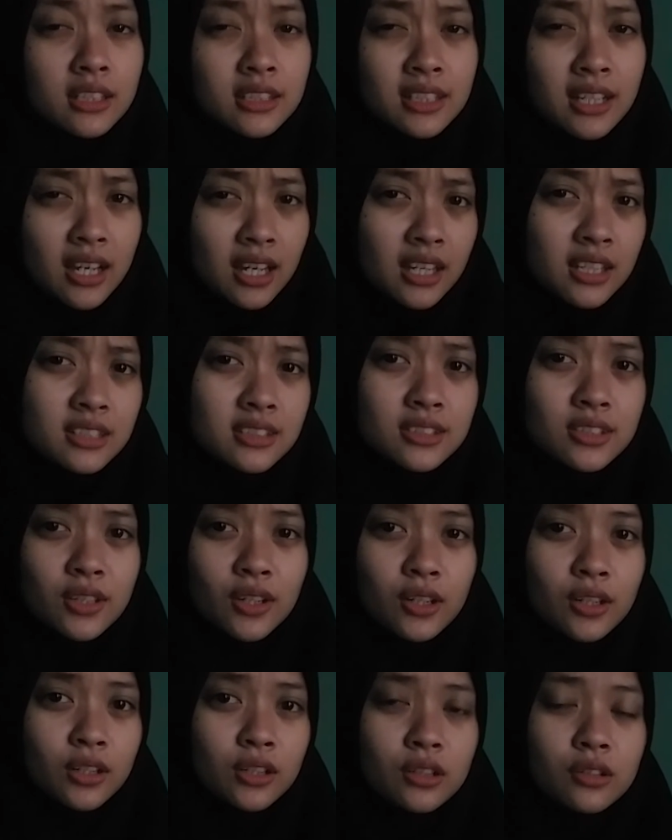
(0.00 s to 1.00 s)
kinds
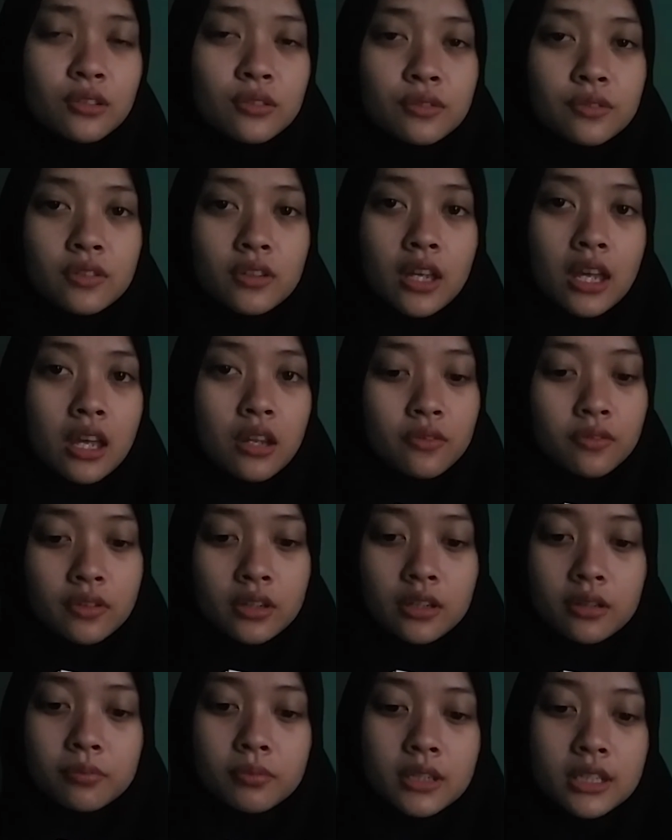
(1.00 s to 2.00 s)
of
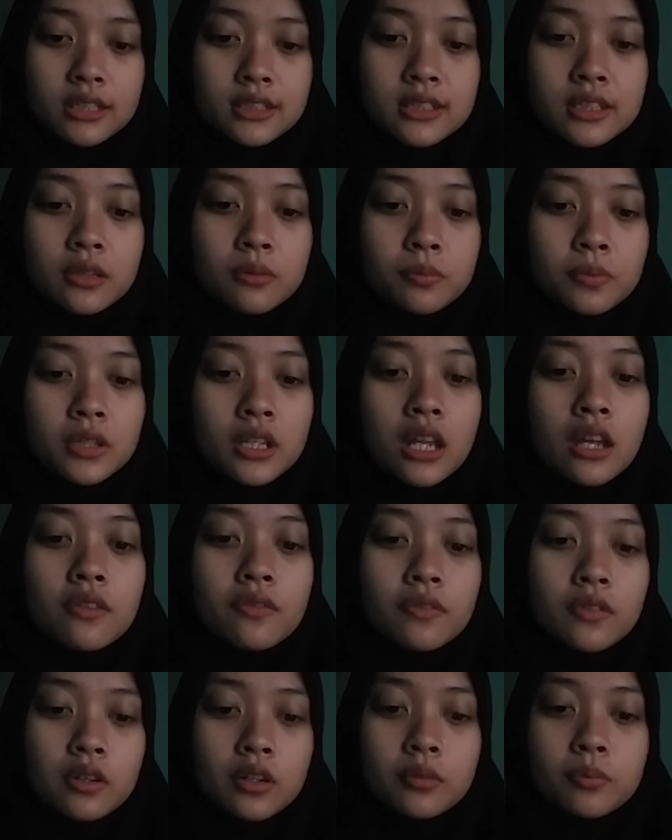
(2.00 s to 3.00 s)
adverb is simple
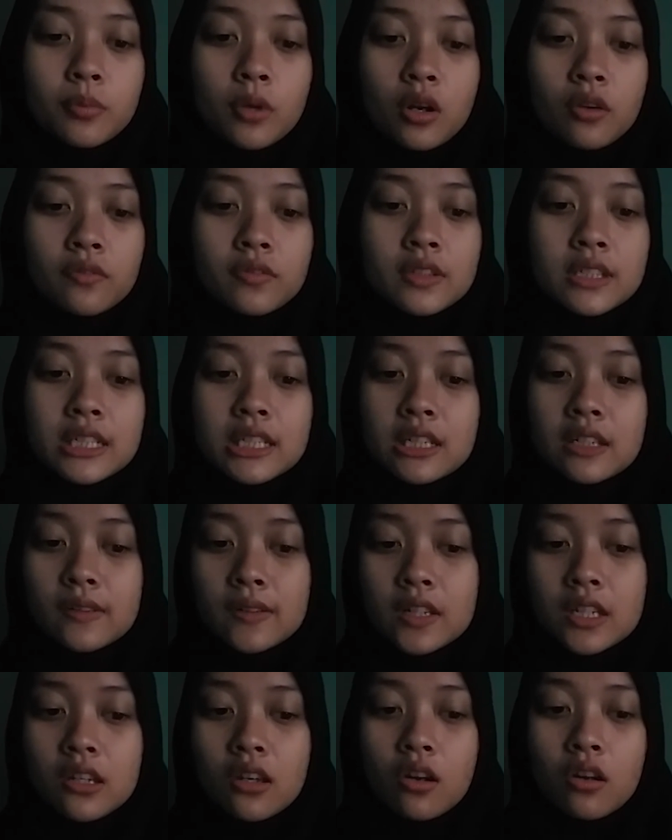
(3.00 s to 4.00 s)
adverb of
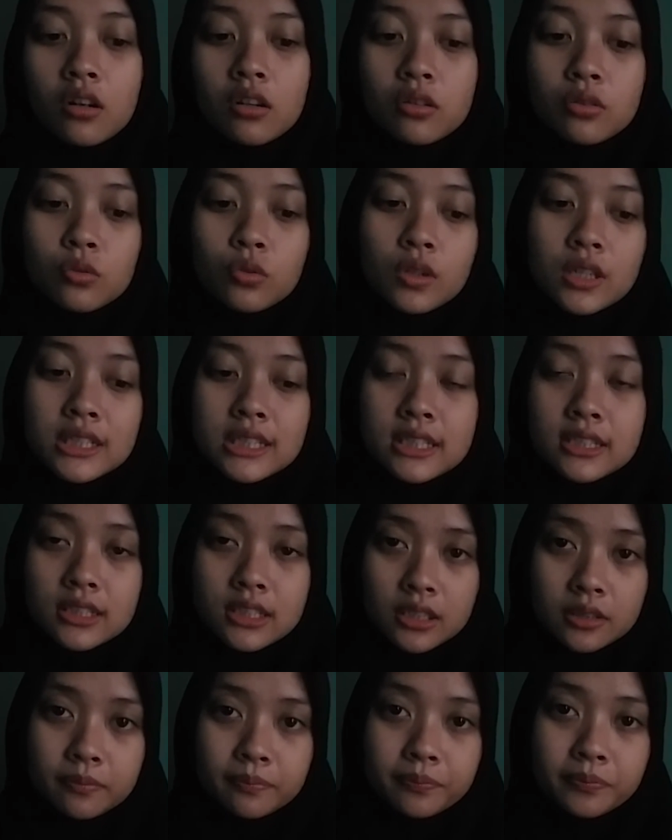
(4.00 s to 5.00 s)
degree or
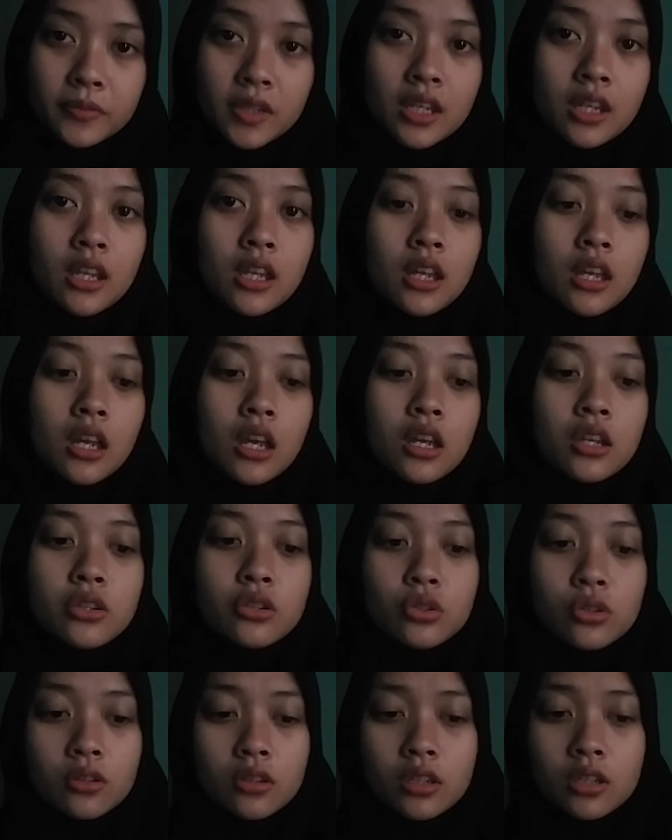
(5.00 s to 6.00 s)
quality.
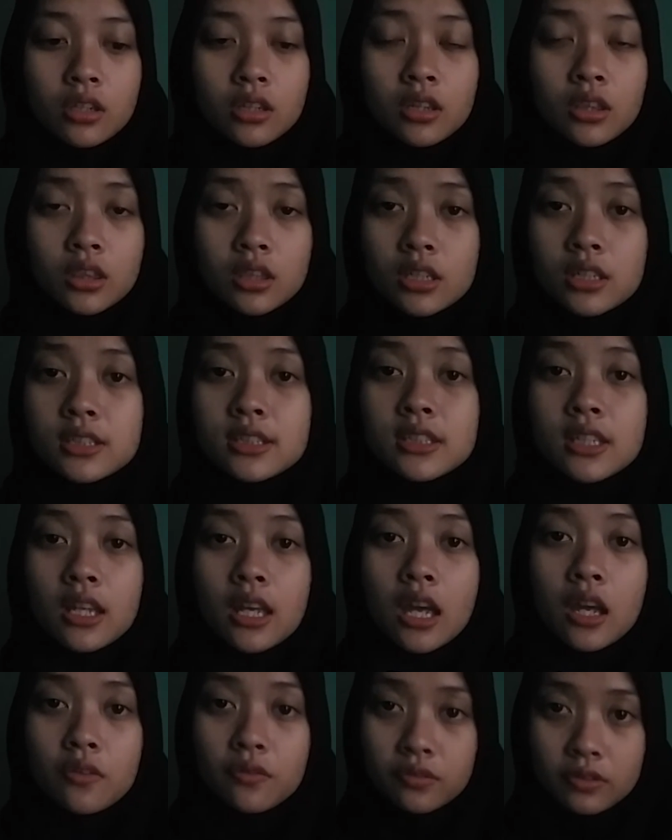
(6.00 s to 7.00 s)
This
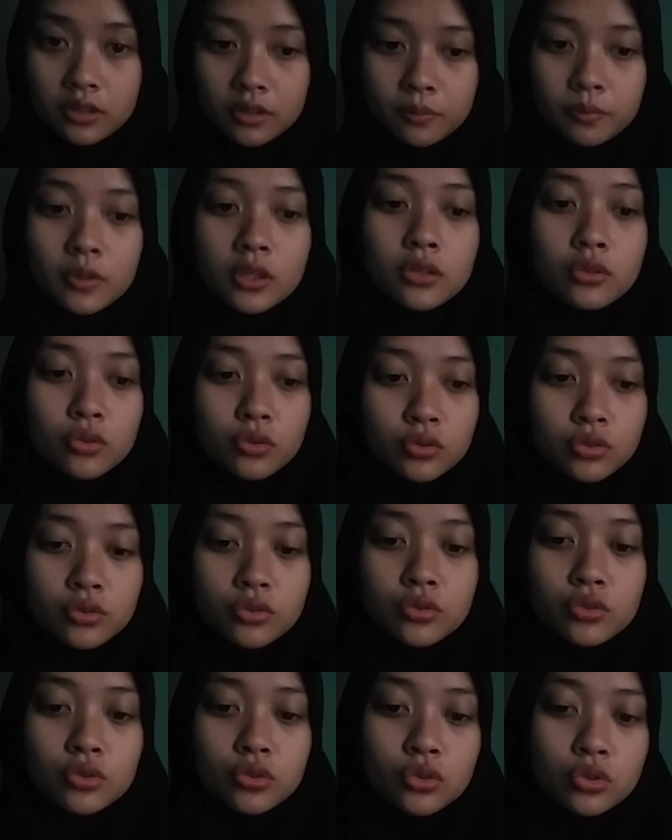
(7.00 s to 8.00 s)
adverb used
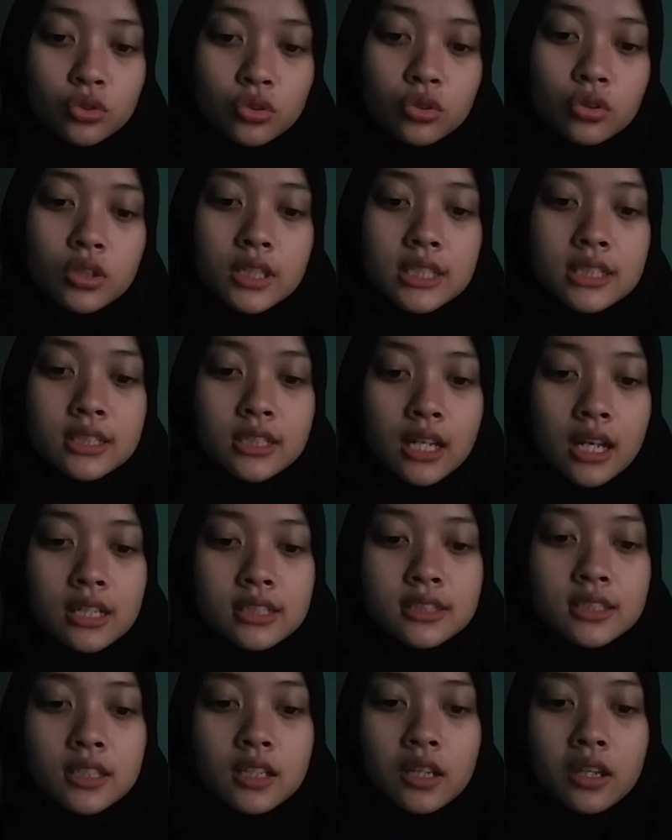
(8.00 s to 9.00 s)
to
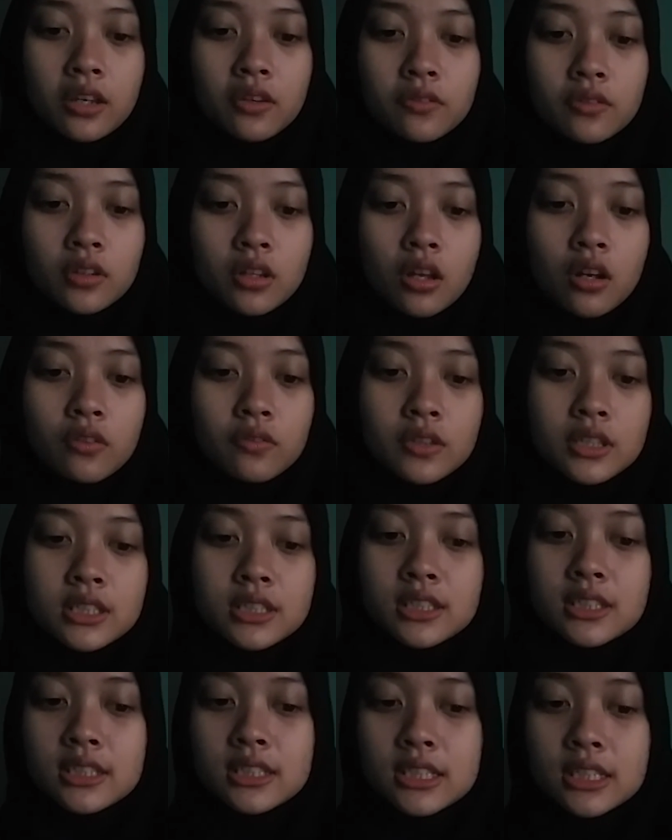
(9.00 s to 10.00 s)
discuss the level of
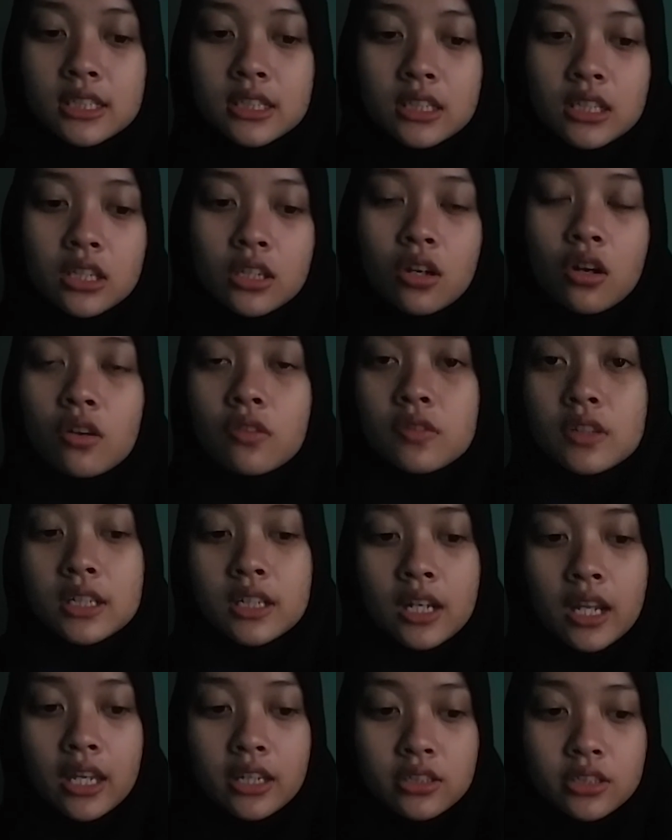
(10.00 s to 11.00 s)
intensity of
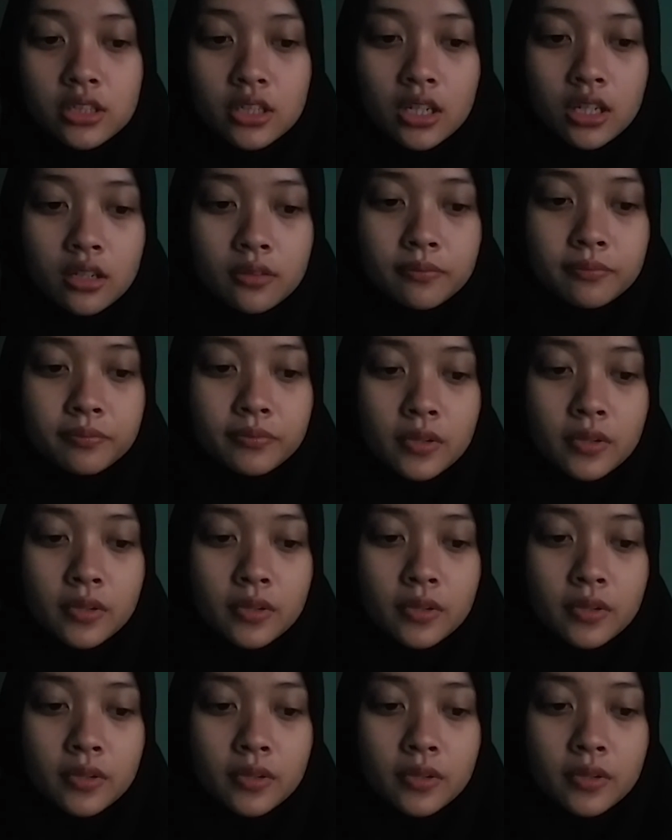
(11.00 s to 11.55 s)
an action,